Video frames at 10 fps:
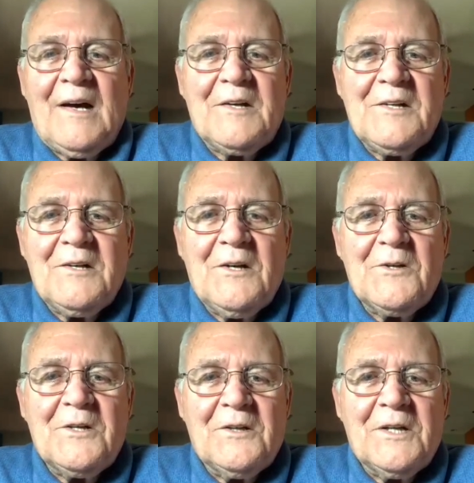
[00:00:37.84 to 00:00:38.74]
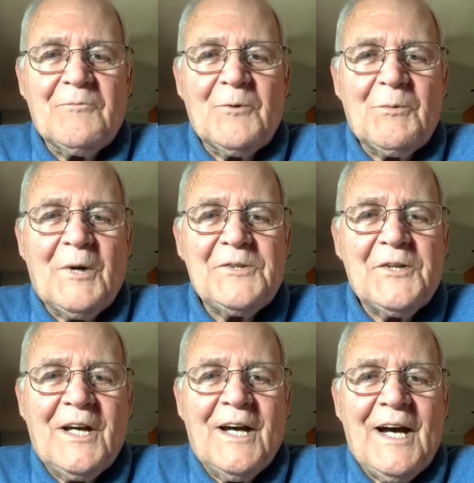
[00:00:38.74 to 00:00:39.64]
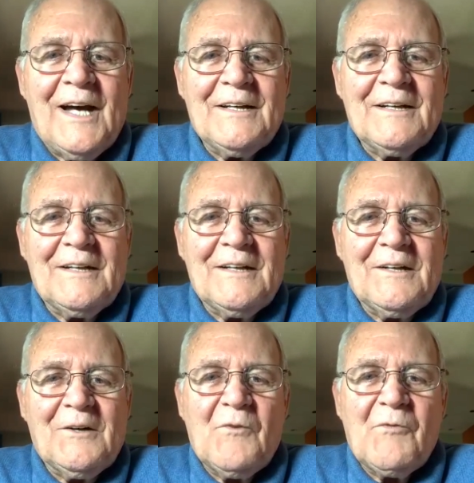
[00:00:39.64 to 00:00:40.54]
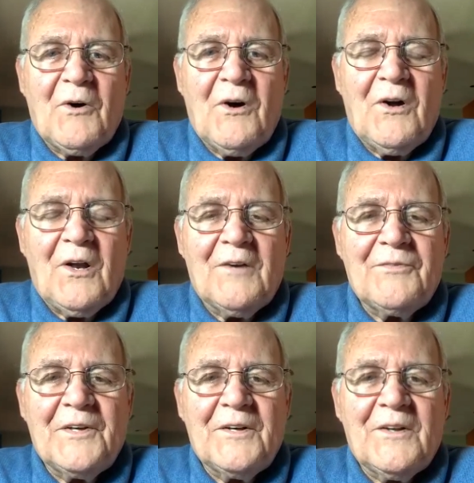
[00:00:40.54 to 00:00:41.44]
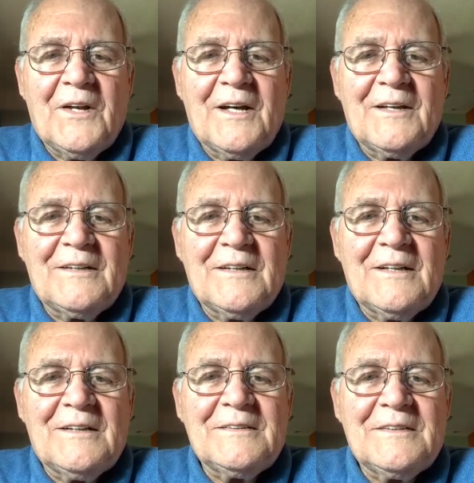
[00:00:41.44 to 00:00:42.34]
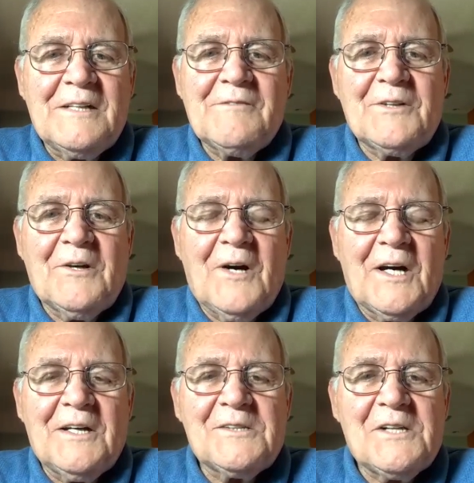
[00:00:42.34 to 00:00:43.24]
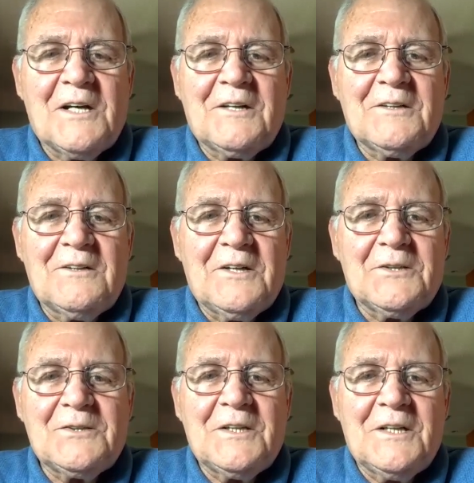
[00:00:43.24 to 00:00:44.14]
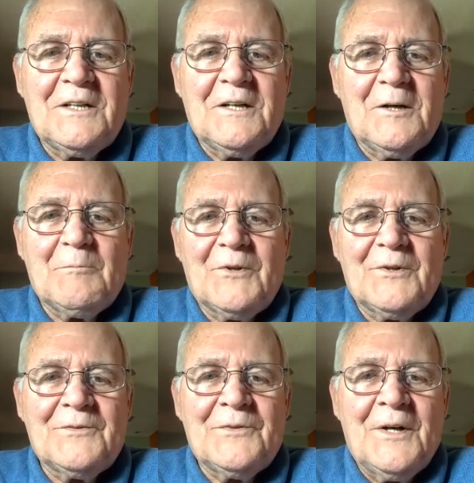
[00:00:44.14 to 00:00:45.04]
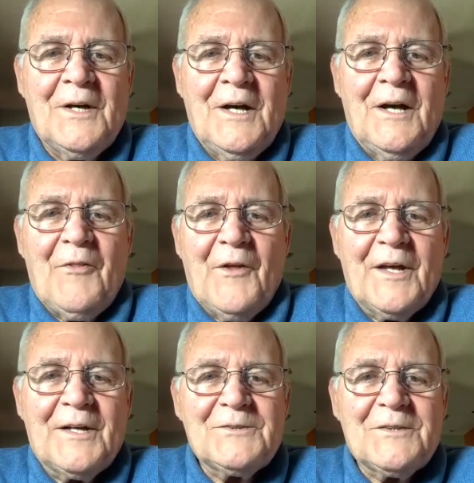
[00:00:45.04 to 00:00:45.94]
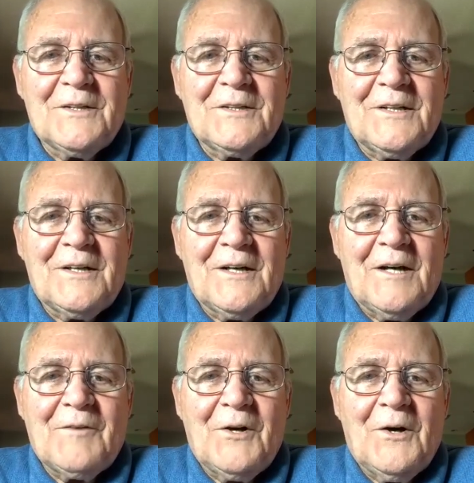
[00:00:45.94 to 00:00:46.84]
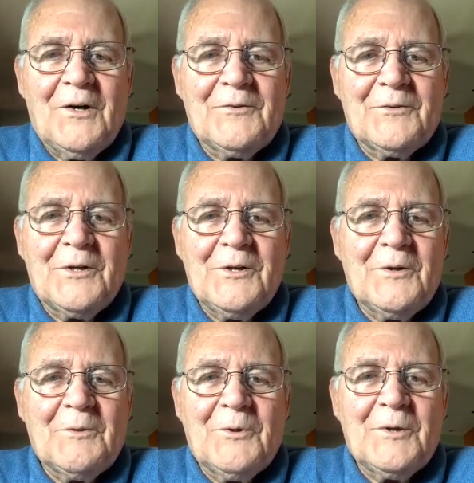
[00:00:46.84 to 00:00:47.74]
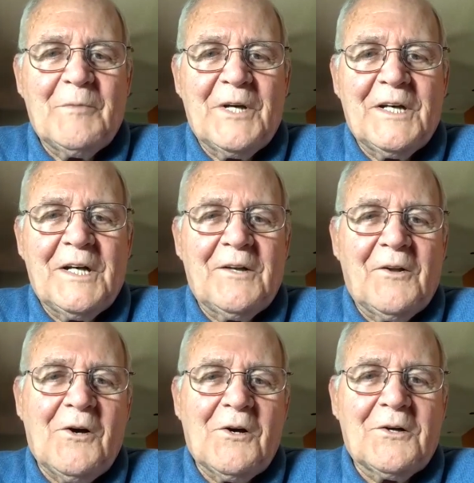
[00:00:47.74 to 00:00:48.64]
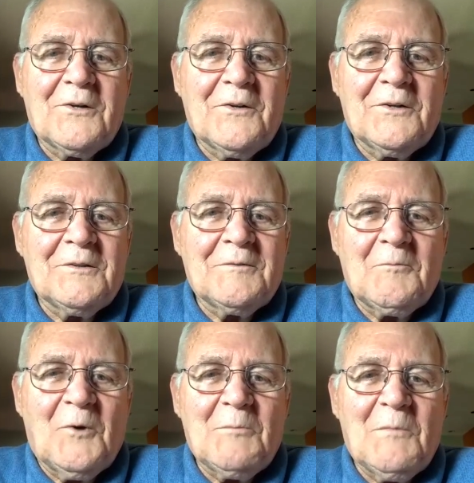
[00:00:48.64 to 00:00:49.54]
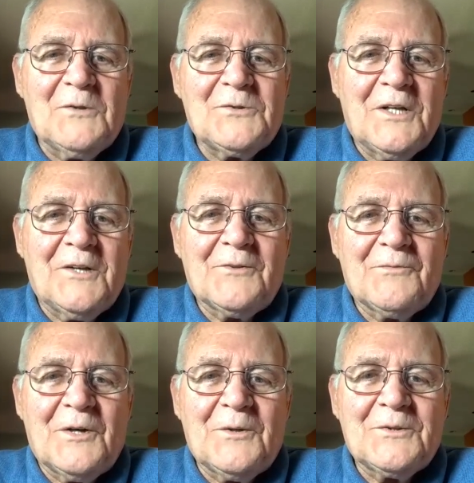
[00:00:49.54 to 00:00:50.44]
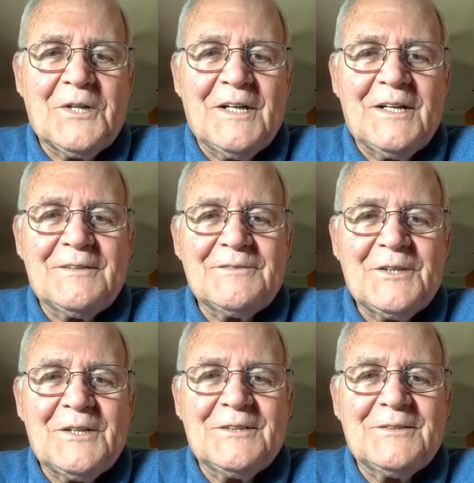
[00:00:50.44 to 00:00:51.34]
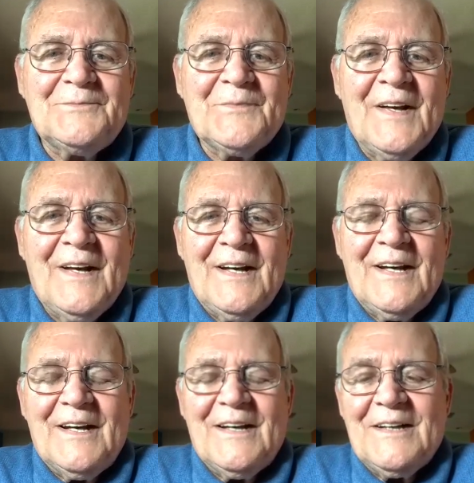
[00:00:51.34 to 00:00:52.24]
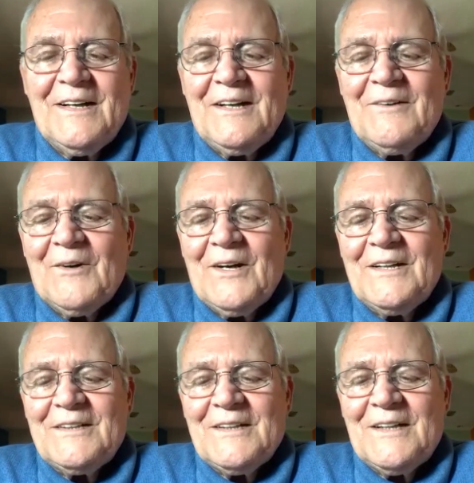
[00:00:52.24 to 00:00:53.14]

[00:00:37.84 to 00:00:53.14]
you live with what you got, and overall, I feel like even though I guess I could list any number of things that I've gone through, it wouldn't be any longer than what most other folks have. So at any rate,